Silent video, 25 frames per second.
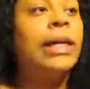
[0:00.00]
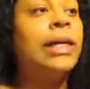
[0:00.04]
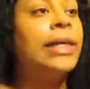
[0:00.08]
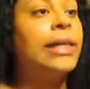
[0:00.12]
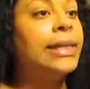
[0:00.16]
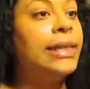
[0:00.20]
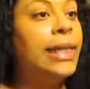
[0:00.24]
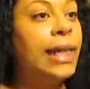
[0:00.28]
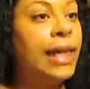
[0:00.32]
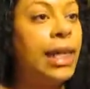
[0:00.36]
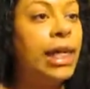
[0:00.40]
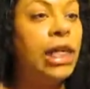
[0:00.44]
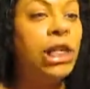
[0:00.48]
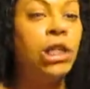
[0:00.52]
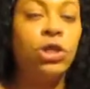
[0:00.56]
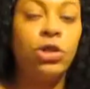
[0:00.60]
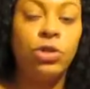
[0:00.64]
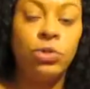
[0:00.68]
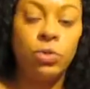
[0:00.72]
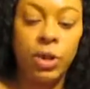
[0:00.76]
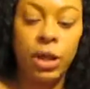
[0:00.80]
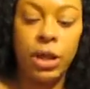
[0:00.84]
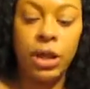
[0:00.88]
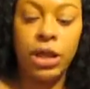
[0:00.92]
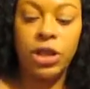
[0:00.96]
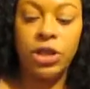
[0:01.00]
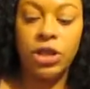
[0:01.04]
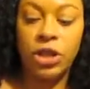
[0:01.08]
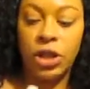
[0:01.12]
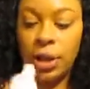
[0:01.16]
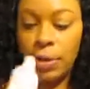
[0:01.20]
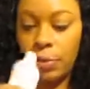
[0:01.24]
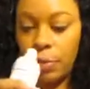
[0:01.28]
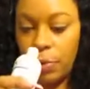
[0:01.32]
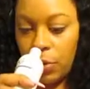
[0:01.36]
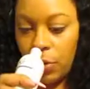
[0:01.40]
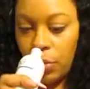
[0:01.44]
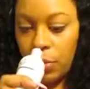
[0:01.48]
tea tree
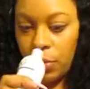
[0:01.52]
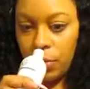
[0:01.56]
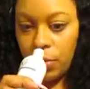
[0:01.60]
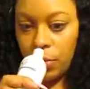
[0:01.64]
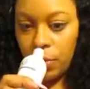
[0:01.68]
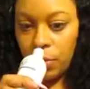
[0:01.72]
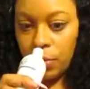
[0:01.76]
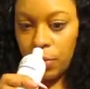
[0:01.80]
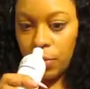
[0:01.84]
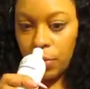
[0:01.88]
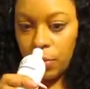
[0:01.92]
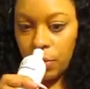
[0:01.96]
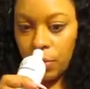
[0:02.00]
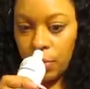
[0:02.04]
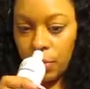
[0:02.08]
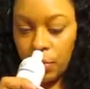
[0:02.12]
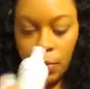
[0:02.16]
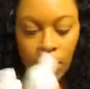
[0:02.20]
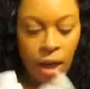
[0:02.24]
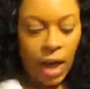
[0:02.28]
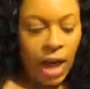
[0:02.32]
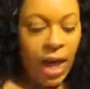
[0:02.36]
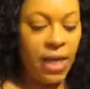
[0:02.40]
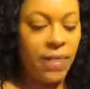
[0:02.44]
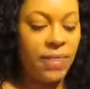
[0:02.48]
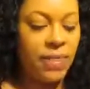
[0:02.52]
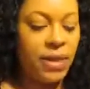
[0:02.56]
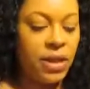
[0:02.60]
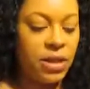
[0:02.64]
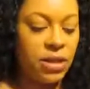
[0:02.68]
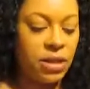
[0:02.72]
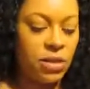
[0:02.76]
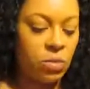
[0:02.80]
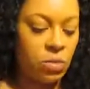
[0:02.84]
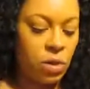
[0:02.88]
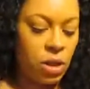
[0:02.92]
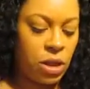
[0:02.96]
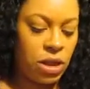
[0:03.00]
shampoo, and
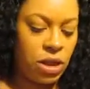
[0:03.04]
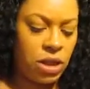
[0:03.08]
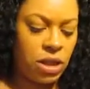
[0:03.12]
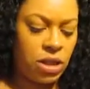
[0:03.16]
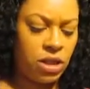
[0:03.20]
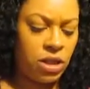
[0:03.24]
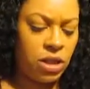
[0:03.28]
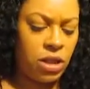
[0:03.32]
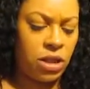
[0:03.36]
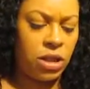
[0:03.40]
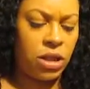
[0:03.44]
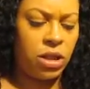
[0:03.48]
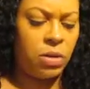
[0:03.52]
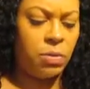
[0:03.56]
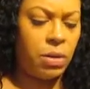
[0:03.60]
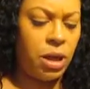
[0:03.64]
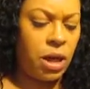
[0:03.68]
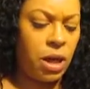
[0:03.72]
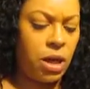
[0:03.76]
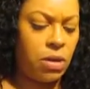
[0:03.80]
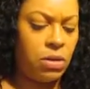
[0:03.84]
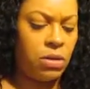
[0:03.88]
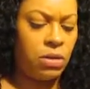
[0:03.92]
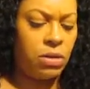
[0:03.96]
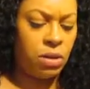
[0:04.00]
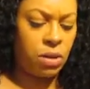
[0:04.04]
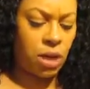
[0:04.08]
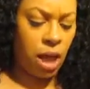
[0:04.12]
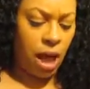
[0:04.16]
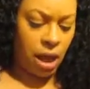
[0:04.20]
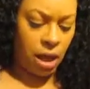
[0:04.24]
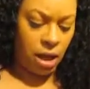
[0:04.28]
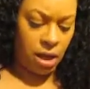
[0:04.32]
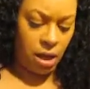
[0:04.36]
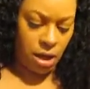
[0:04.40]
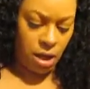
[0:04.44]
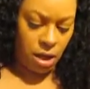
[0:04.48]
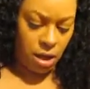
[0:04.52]
this one just smells
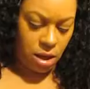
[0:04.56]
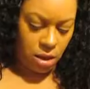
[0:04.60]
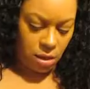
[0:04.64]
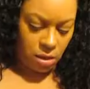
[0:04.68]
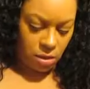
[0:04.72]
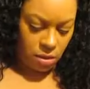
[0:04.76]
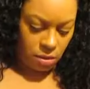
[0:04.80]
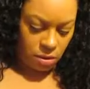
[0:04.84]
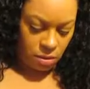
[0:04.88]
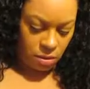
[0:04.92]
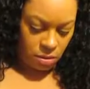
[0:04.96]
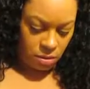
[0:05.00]
like a,